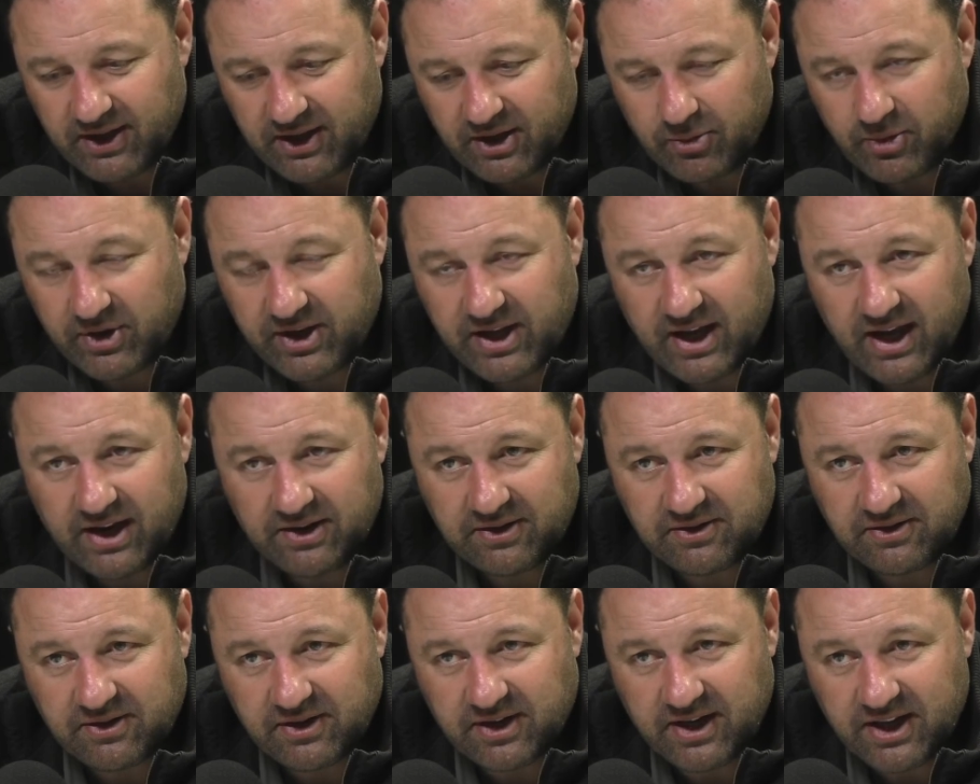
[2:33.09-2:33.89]
We
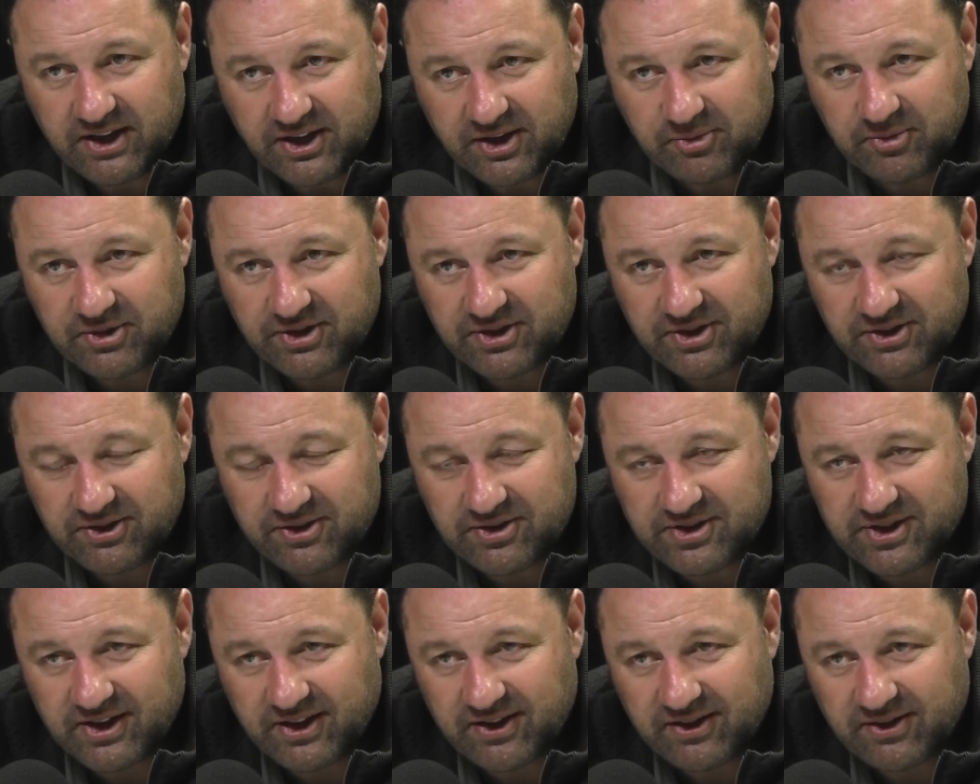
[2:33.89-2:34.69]
can't get them into New
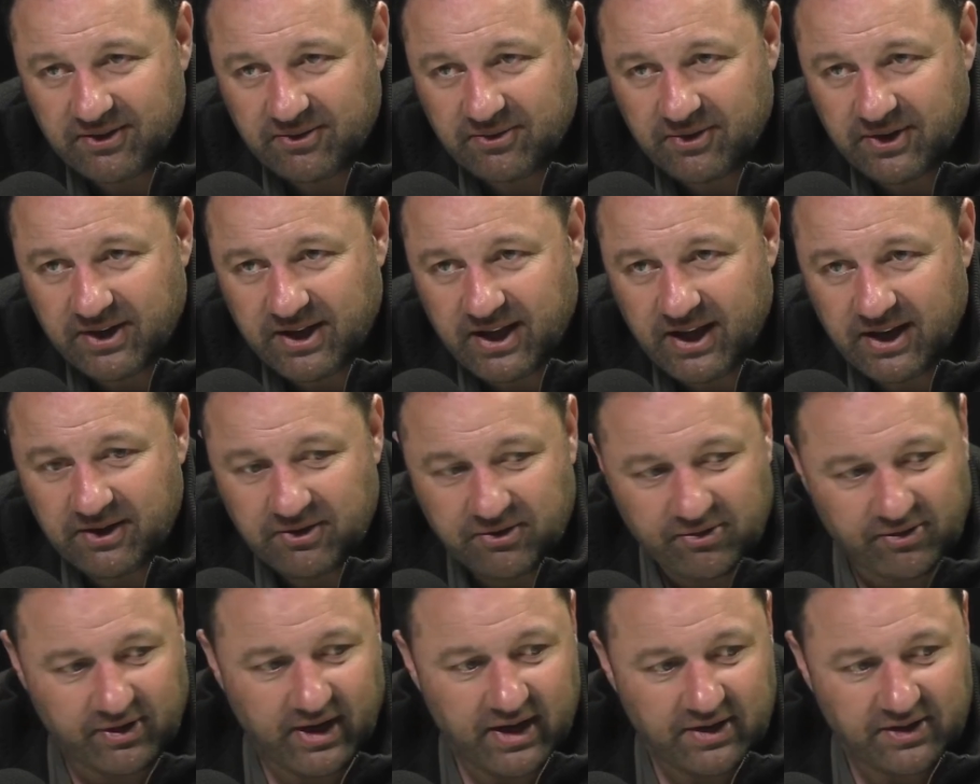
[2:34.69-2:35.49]
Zealand. We can't
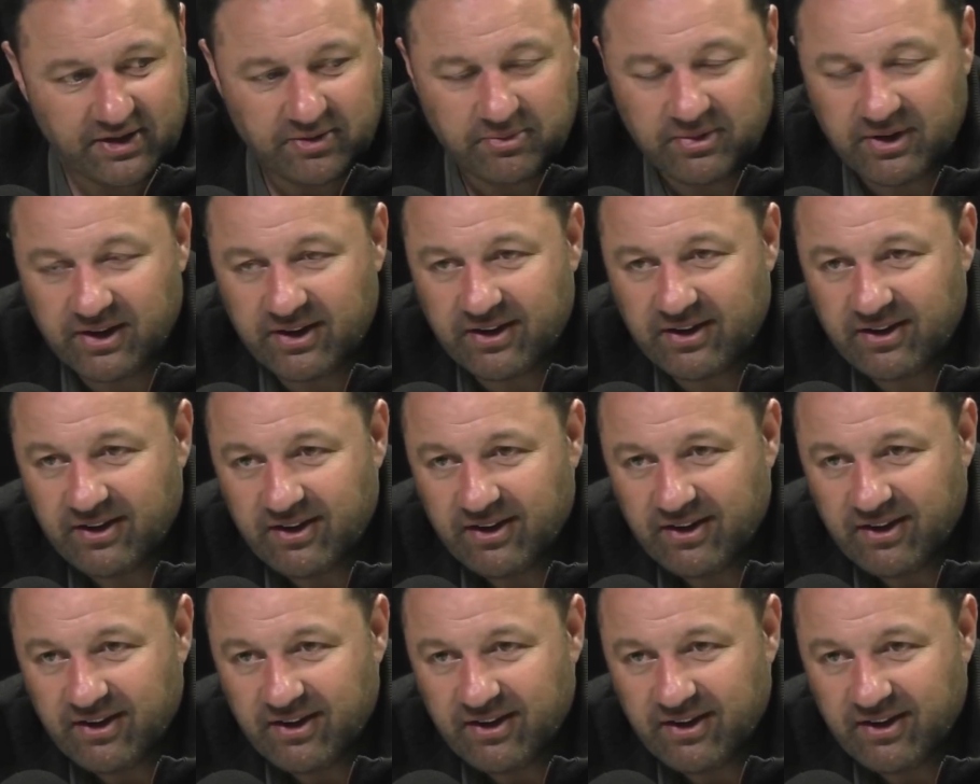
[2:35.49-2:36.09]
create them here.